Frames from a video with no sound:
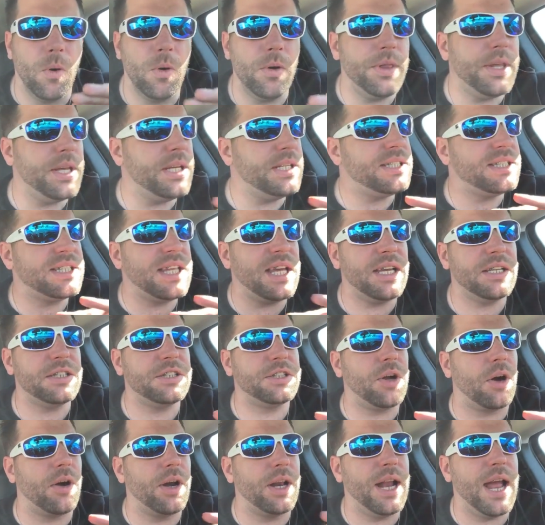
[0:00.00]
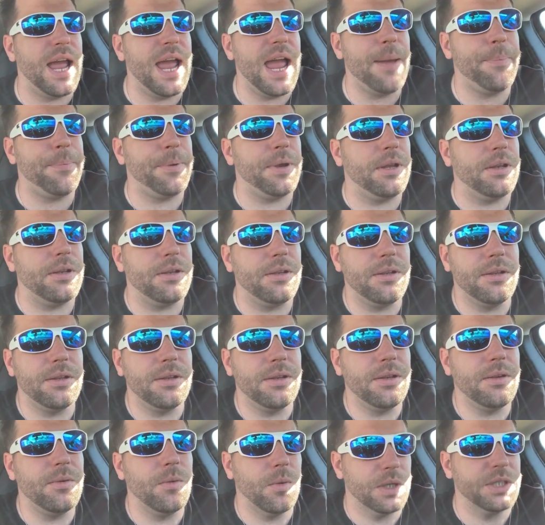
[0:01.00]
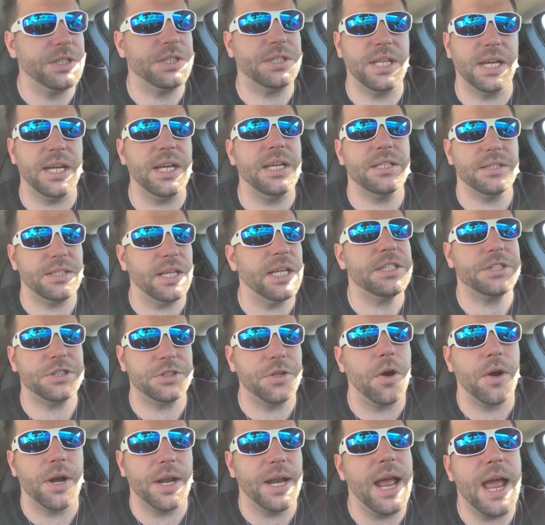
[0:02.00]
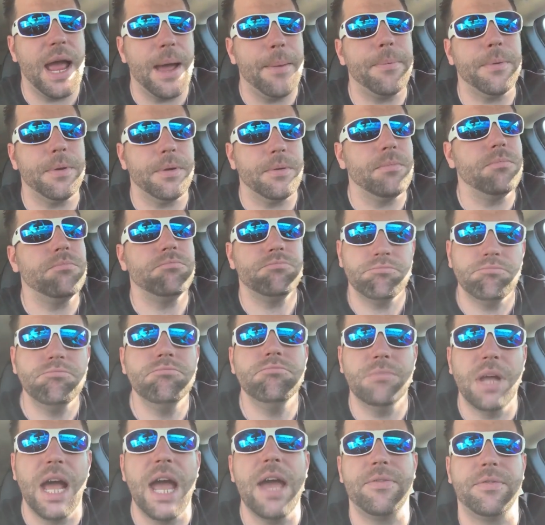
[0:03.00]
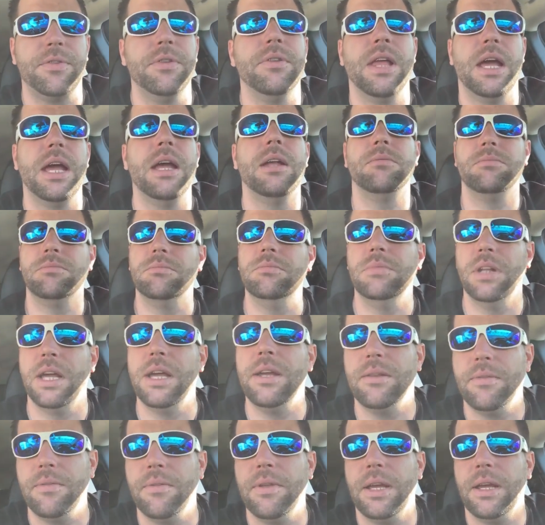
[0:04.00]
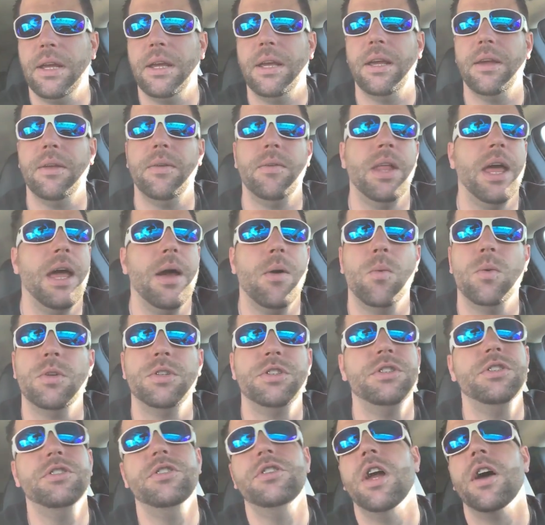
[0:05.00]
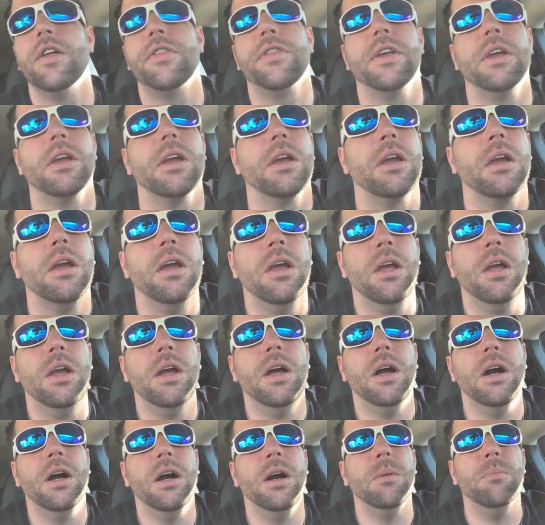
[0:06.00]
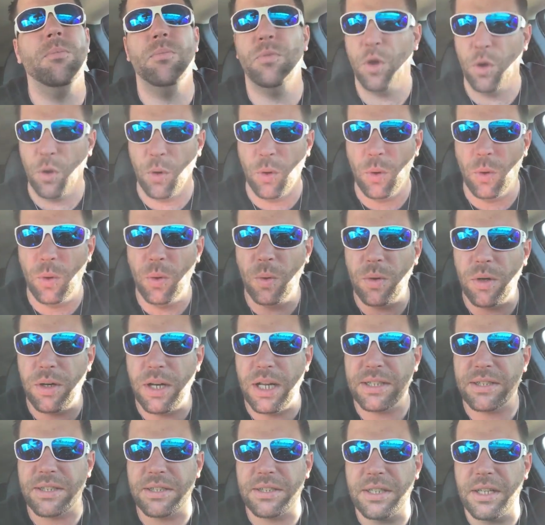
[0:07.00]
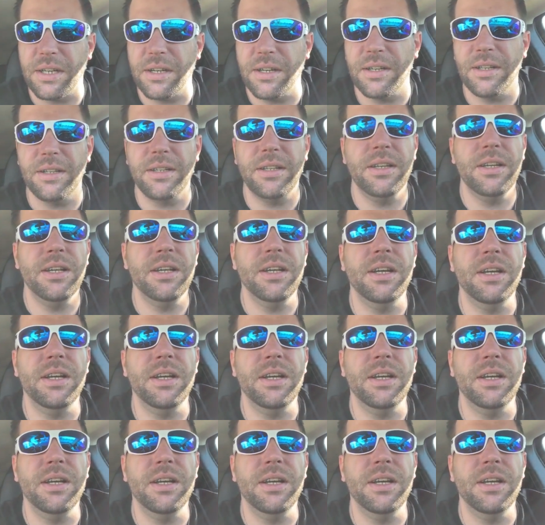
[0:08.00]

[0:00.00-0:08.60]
these things started happening, which they started happening after that, that was nothing new necessarily.